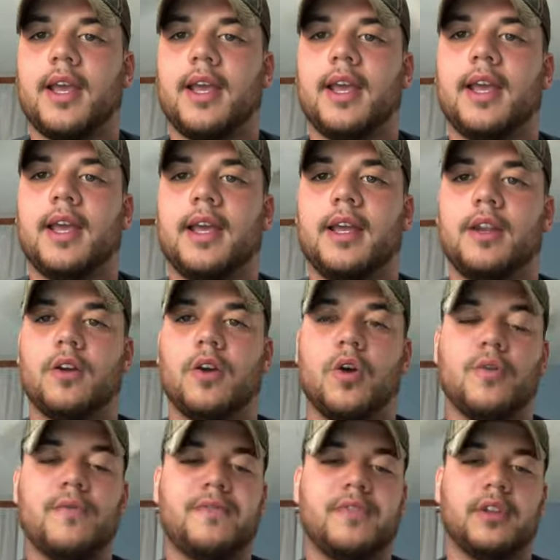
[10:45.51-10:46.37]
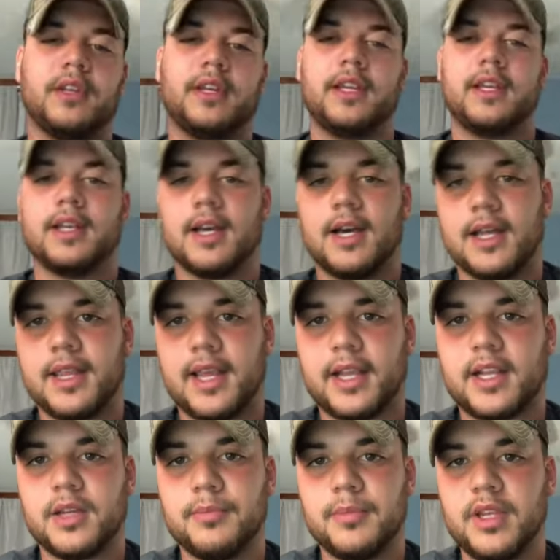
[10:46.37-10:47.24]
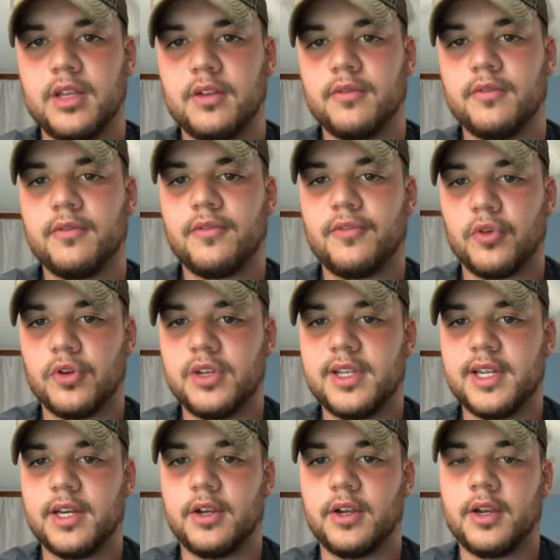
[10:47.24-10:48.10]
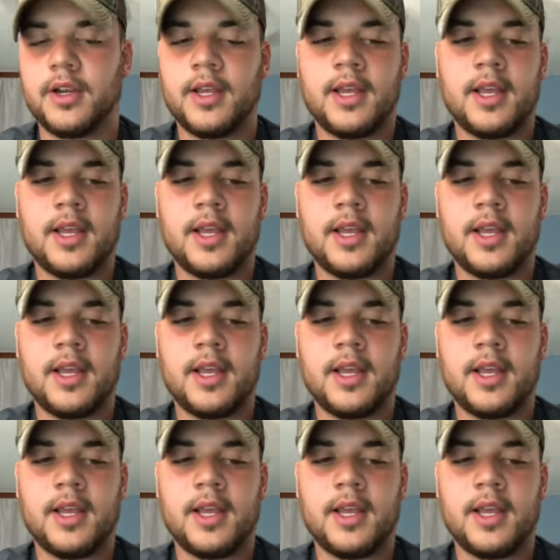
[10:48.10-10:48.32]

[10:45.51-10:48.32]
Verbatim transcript: And hopefully uh, that could mean for dinner